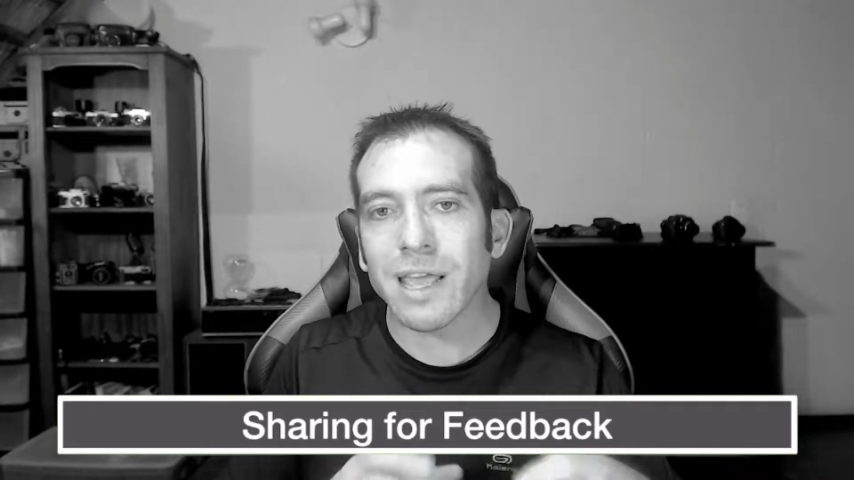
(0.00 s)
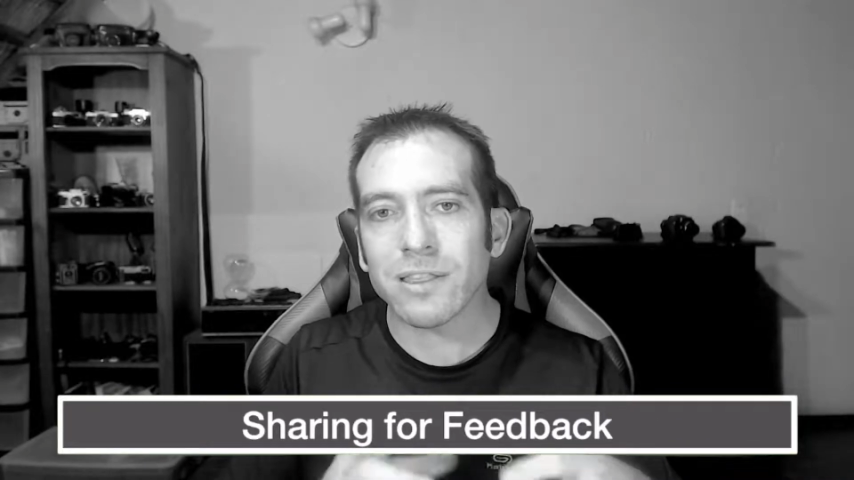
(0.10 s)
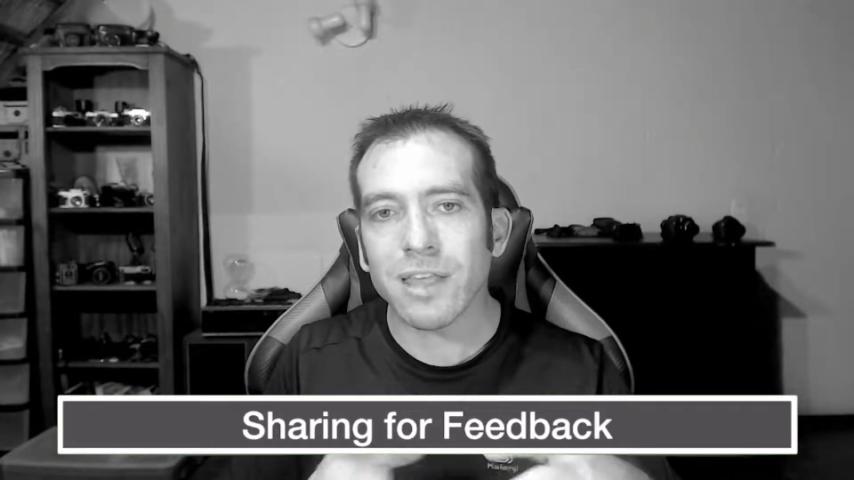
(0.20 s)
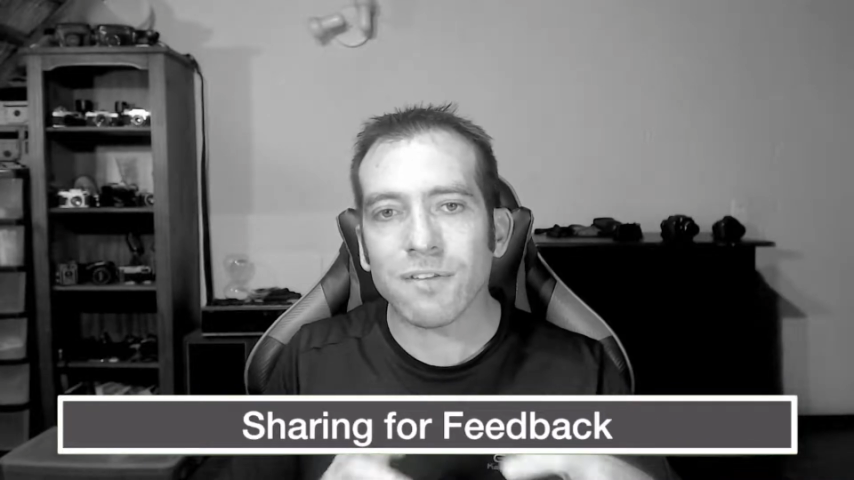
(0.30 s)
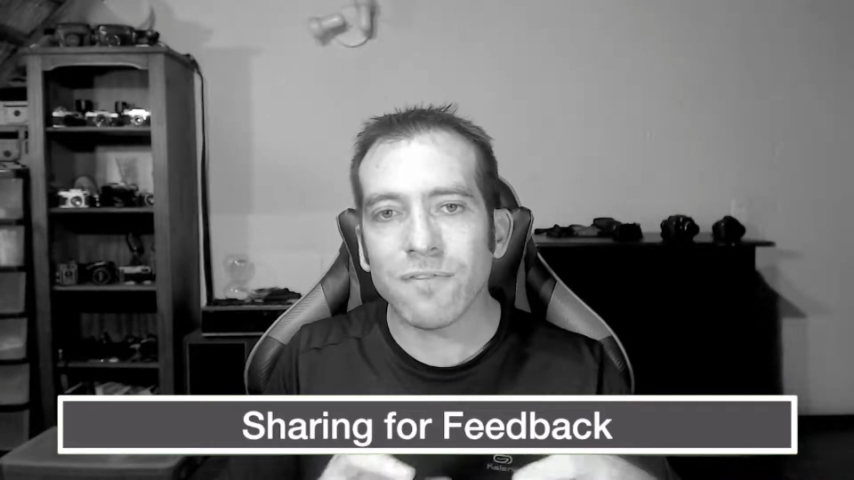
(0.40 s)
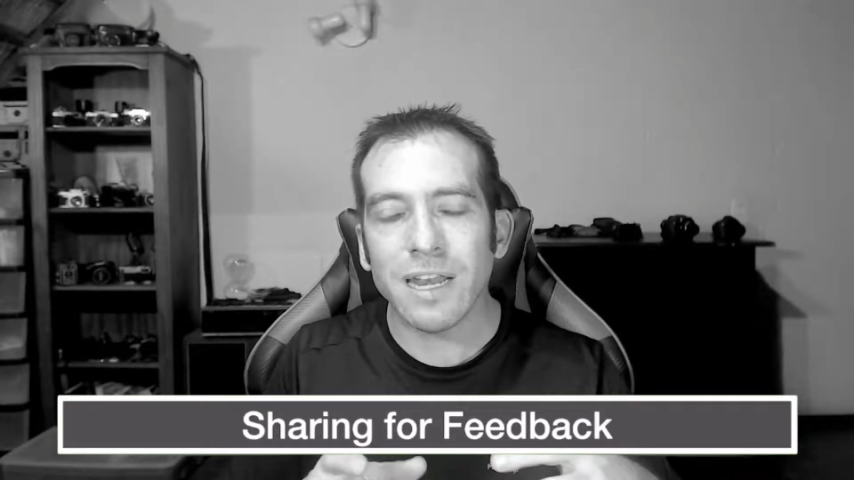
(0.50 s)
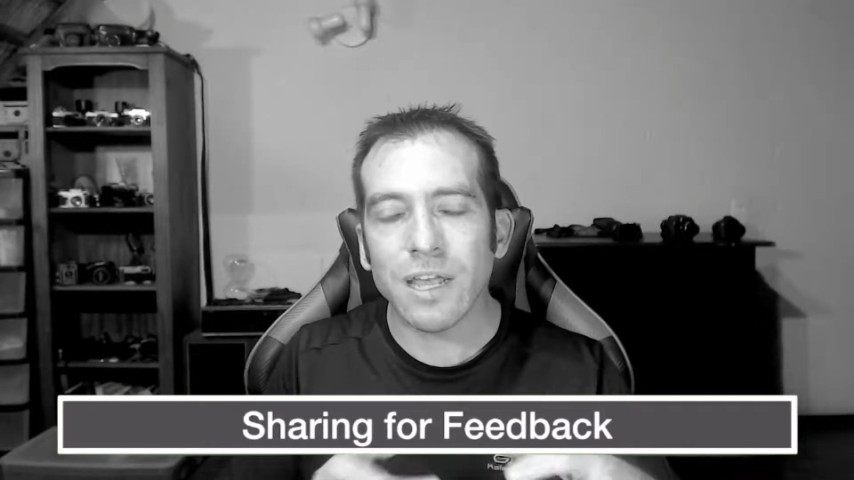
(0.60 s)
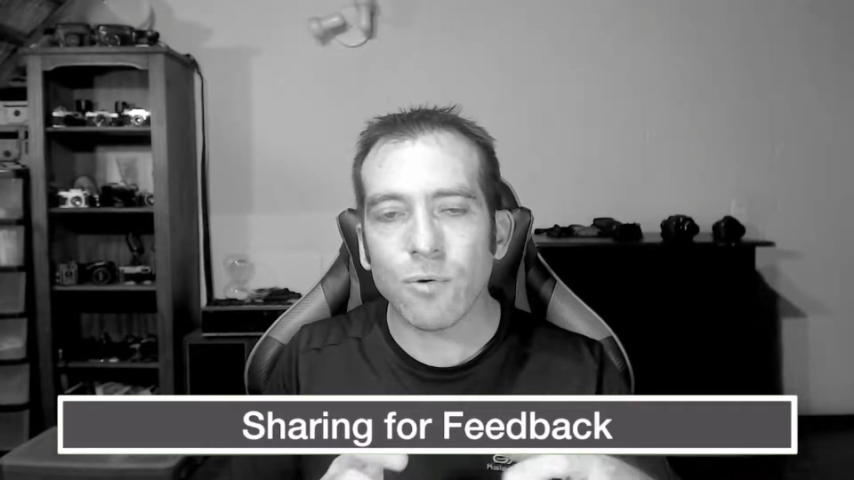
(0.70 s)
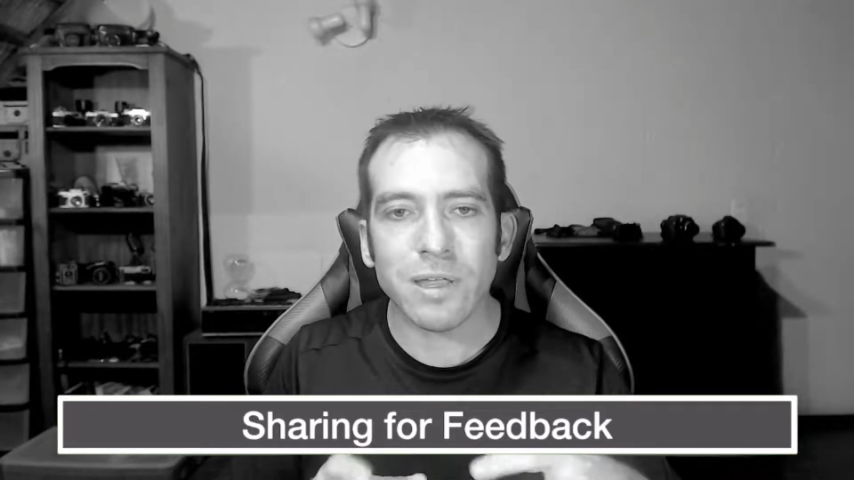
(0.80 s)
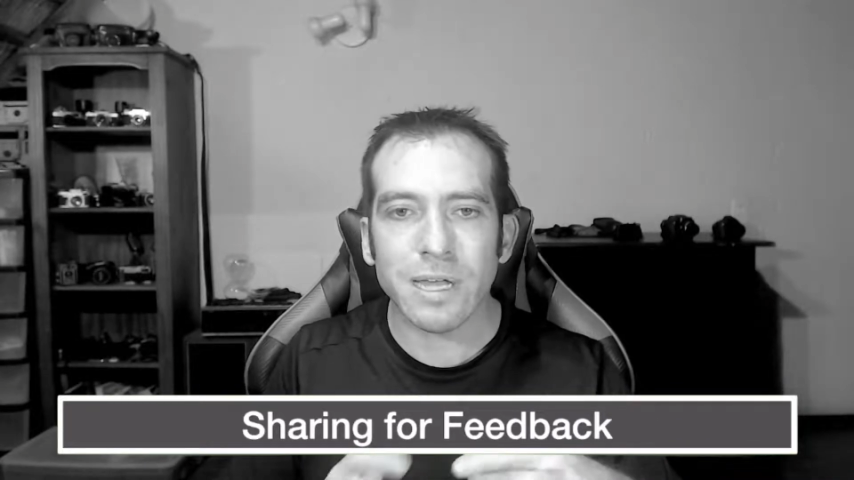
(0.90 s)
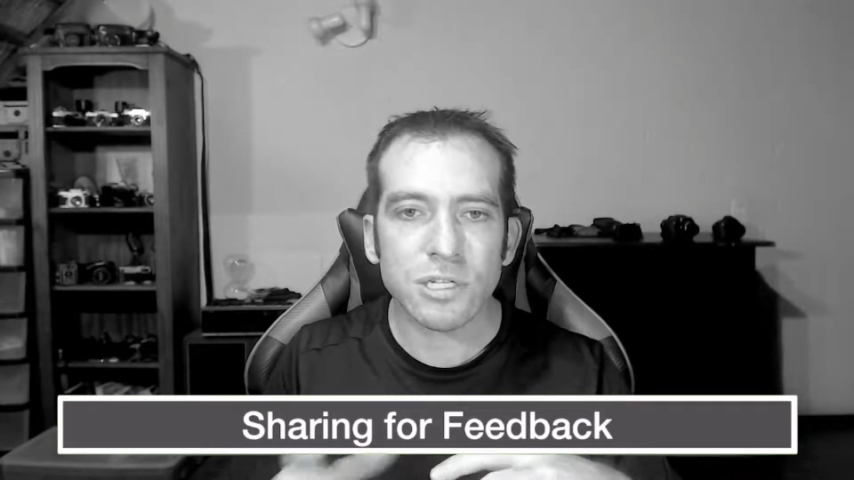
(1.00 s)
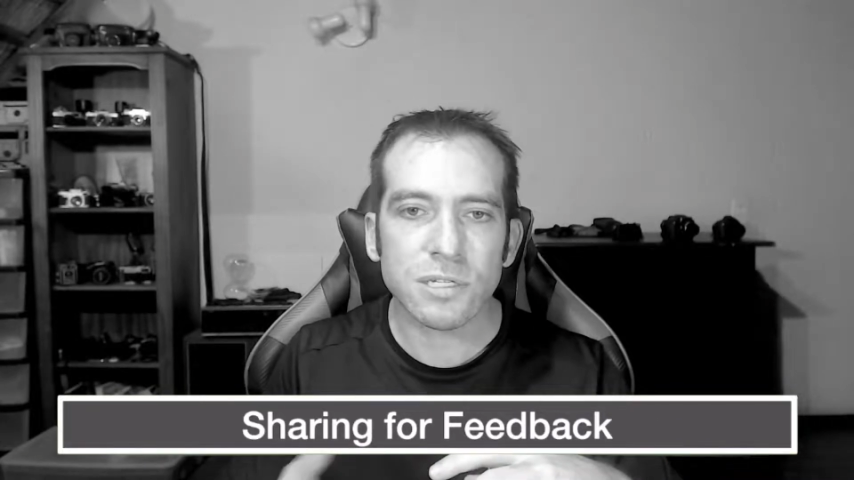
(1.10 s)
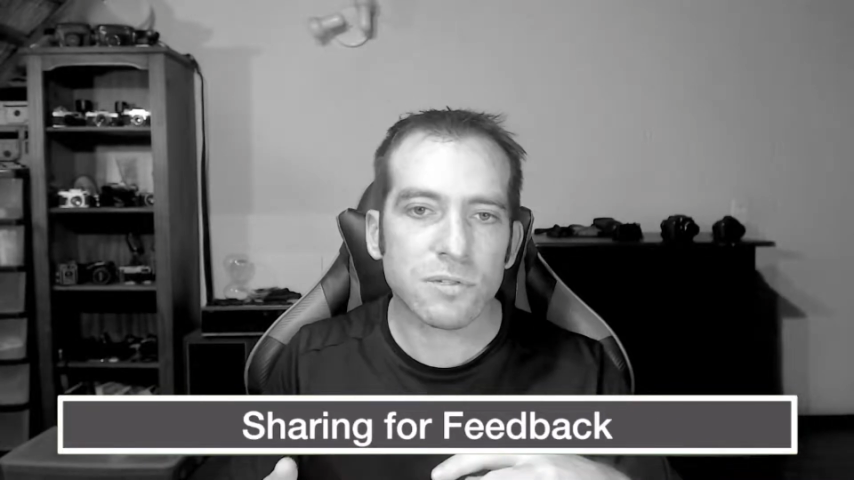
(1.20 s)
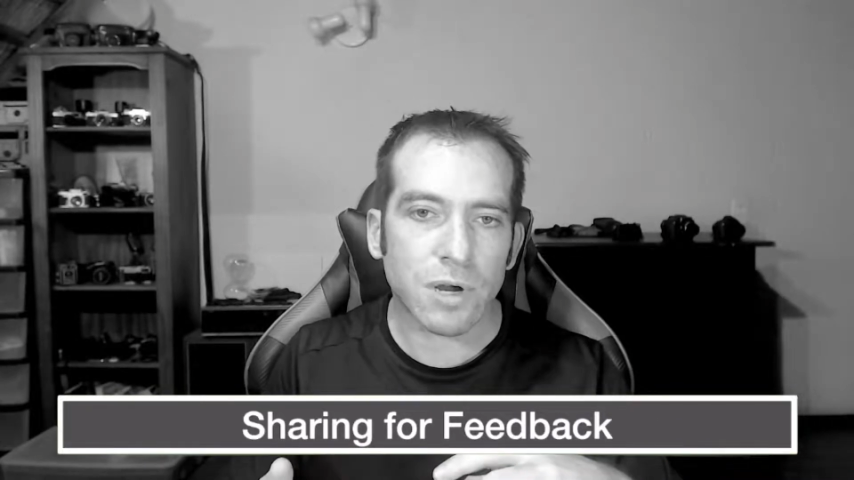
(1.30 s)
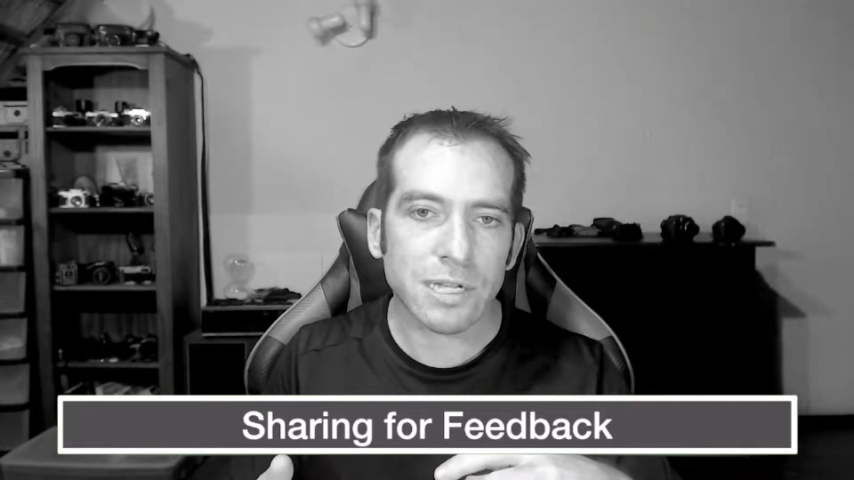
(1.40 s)
get that feeling where they're
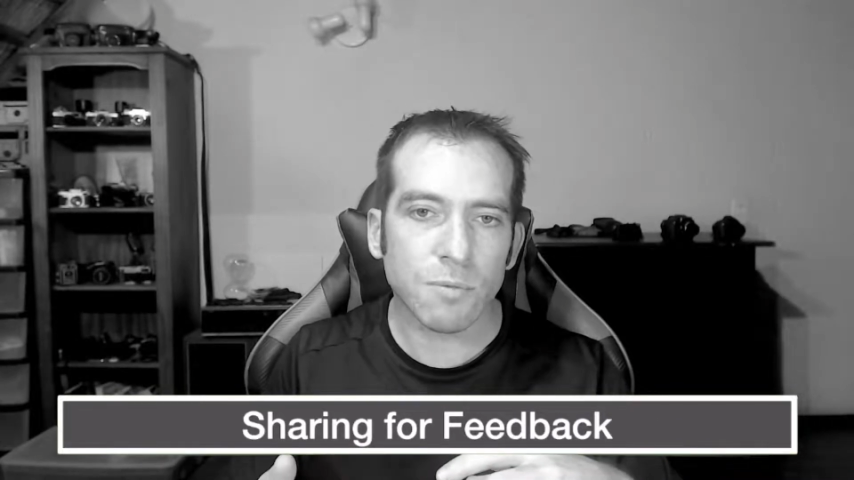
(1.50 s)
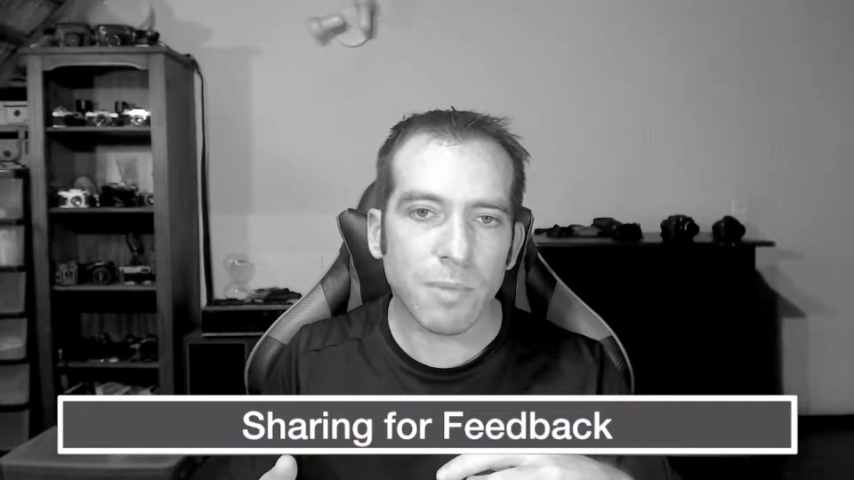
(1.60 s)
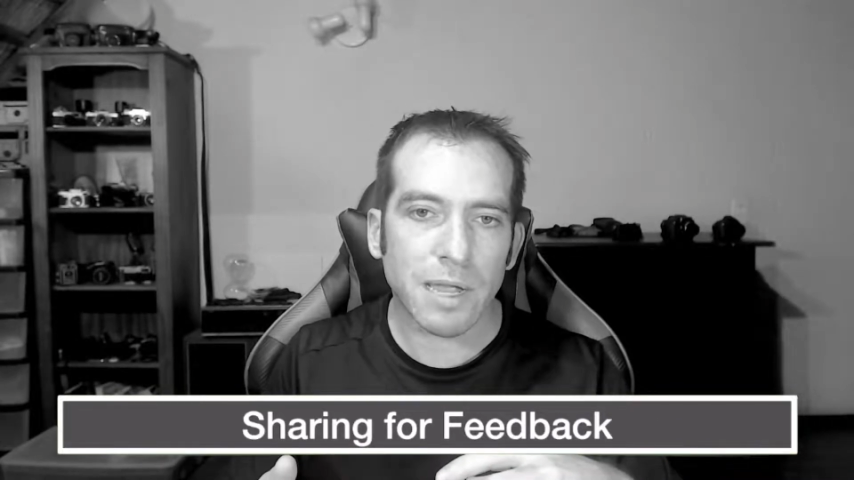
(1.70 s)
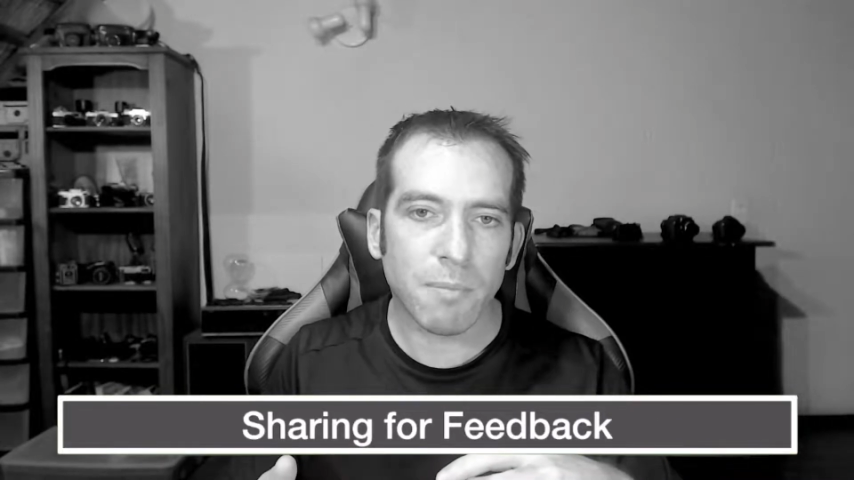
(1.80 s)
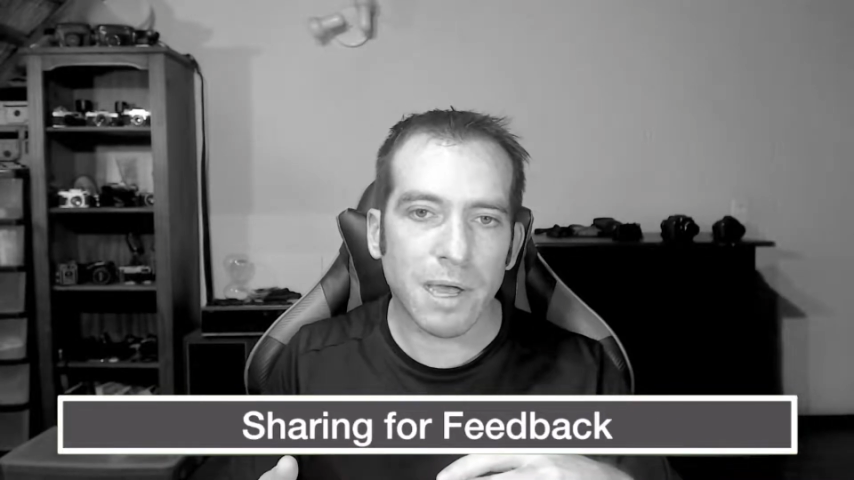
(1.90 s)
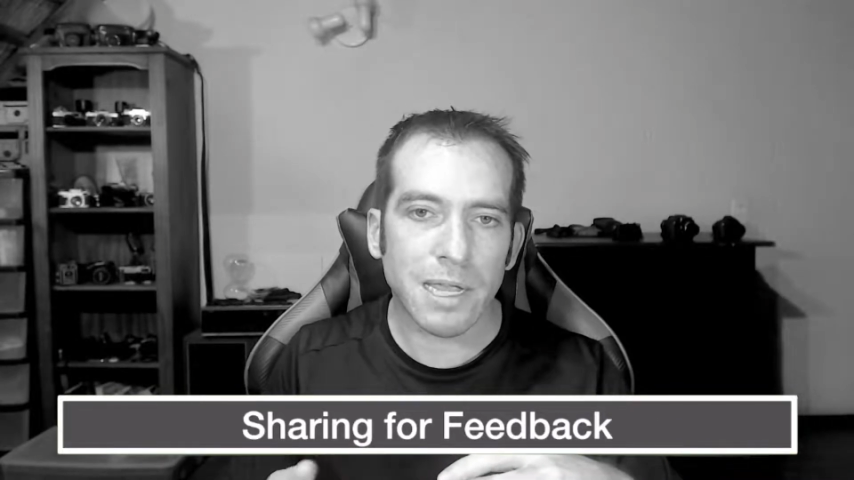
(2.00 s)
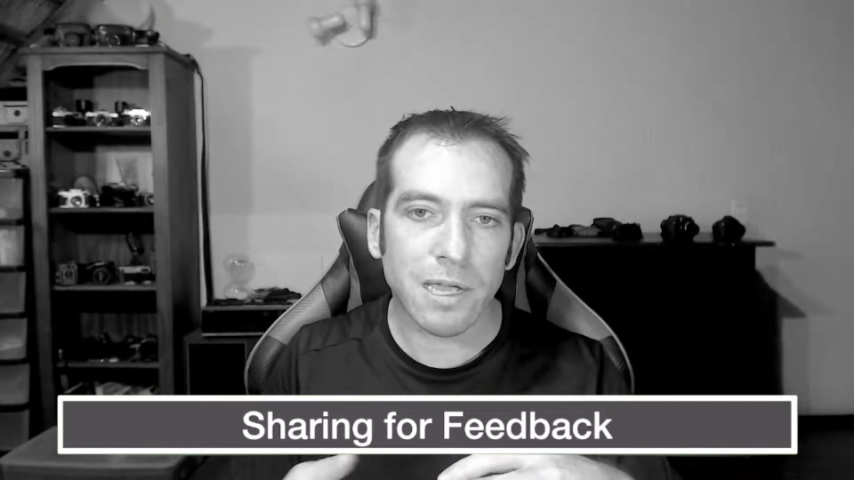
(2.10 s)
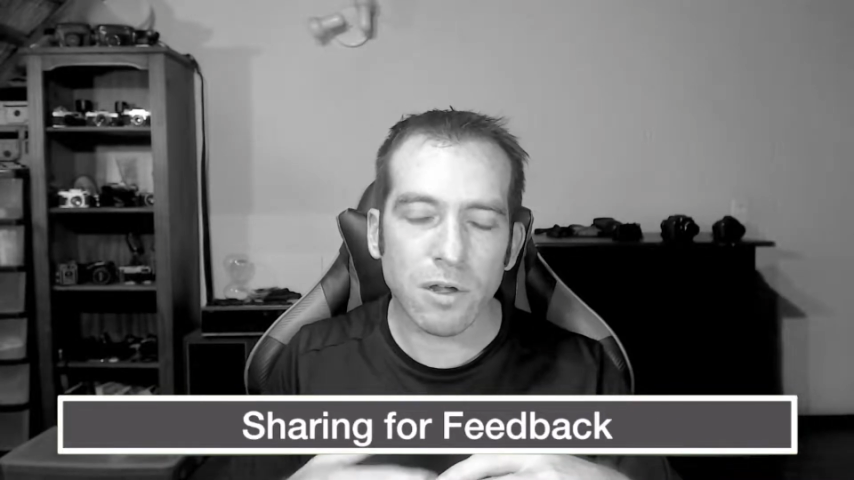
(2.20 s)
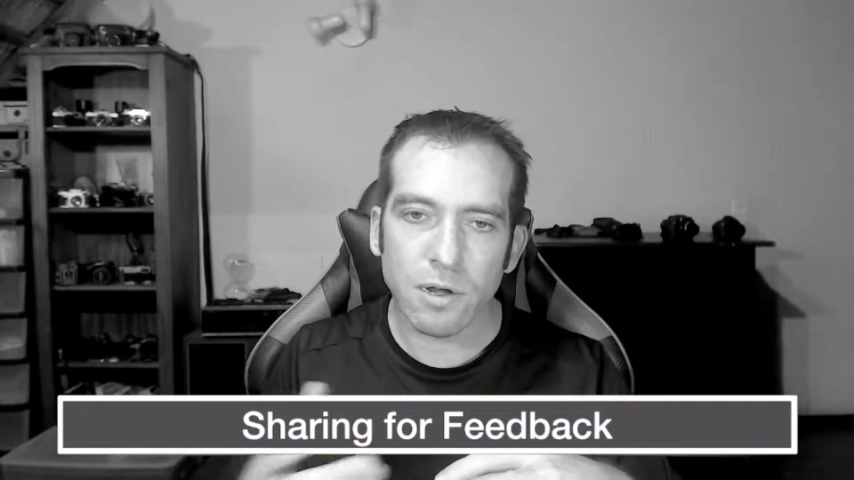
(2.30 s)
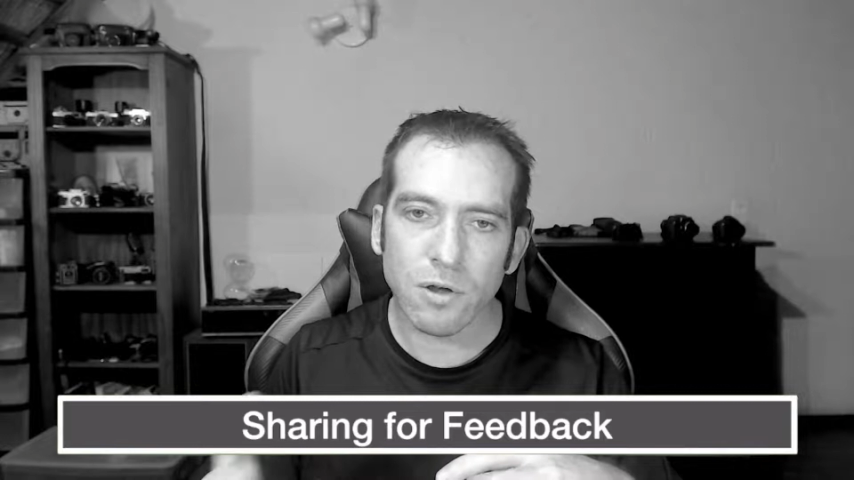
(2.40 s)
just trying to make money and